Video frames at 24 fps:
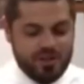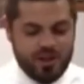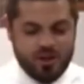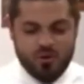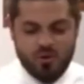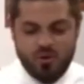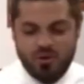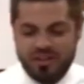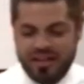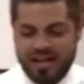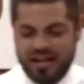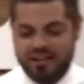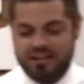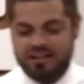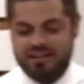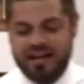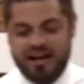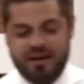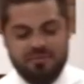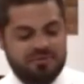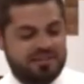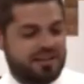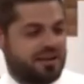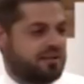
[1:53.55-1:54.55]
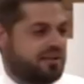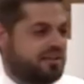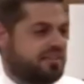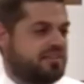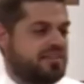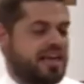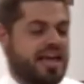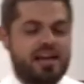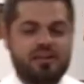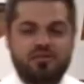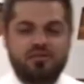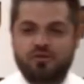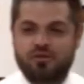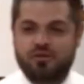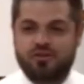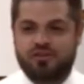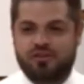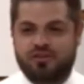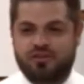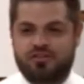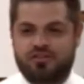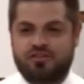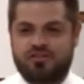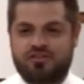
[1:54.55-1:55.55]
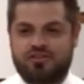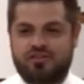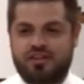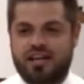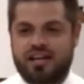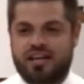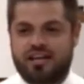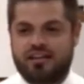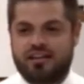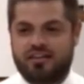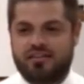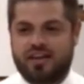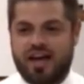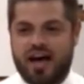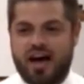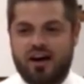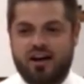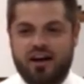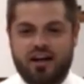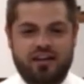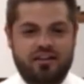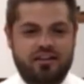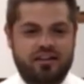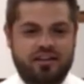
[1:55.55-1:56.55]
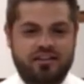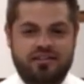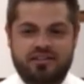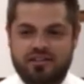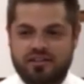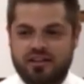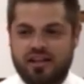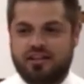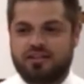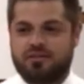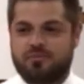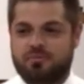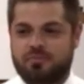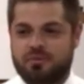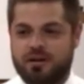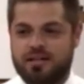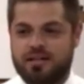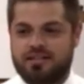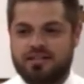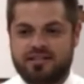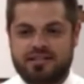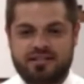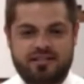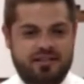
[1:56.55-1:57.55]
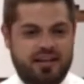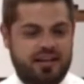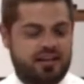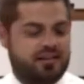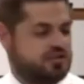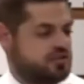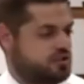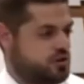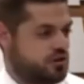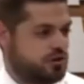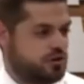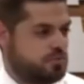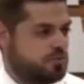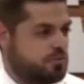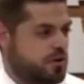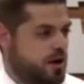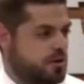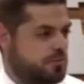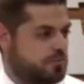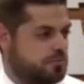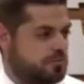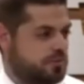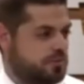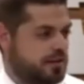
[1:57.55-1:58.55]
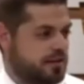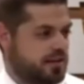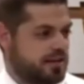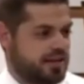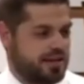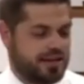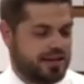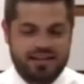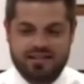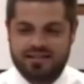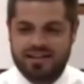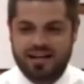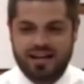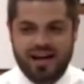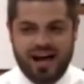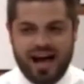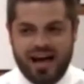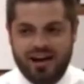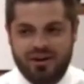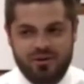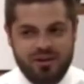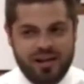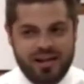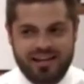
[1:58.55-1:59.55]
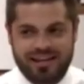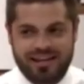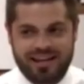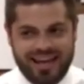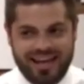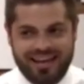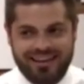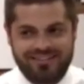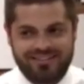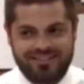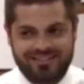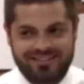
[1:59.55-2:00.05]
Well, then I look at the guy and am like, thanks for just sticking this out. I'd, I'd still like to preach this. He's like, sure, no problem. And he's like, I don't like gays.